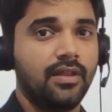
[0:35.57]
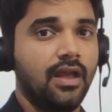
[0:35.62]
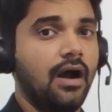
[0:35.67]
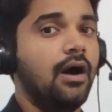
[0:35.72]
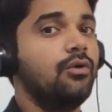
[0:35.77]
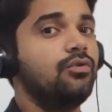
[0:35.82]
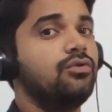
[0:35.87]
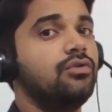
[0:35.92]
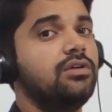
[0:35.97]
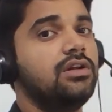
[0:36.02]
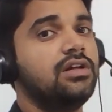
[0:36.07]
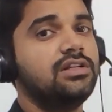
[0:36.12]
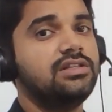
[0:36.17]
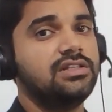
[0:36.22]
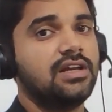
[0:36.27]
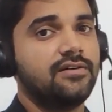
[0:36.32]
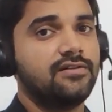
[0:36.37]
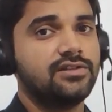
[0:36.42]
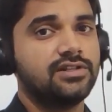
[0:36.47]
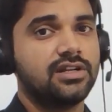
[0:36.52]
How to learn
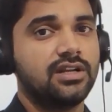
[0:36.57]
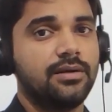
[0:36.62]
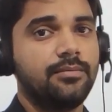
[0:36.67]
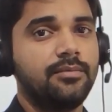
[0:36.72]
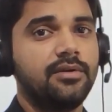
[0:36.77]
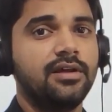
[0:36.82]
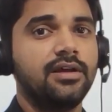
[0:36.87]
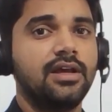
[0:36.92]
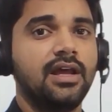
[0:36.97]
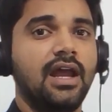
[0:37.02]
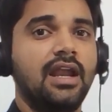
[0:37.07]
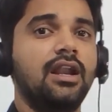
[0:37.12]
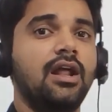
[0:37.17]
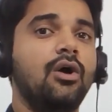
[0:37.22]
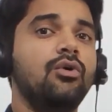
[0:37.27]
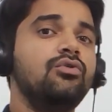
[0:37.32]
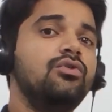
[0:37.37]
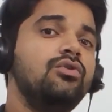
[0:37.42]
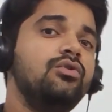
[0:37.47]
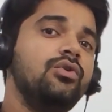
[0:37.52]
JavaScript and
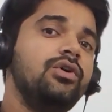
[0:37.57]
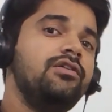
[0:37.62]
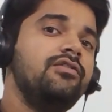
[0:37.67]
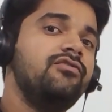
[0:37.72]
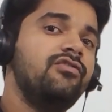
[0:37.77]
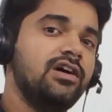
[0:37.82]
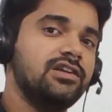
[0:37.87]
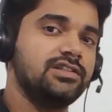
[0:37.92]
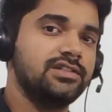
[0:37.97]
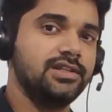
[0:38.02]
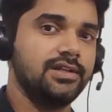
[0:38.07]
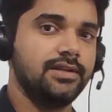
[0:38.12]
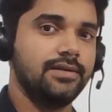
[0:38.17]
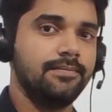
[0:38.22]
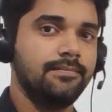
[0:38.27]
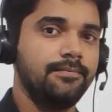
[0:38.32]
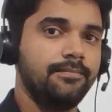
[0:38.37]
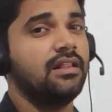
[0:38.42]
how to do it faster.